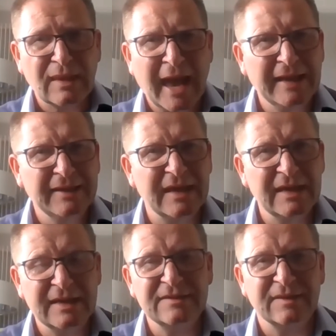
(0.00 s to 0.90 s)
and
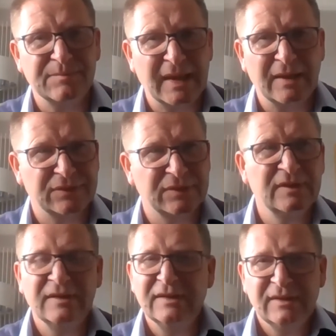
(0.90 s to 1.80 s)
it is about
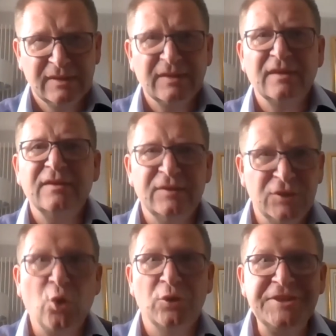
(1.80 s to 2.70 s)
your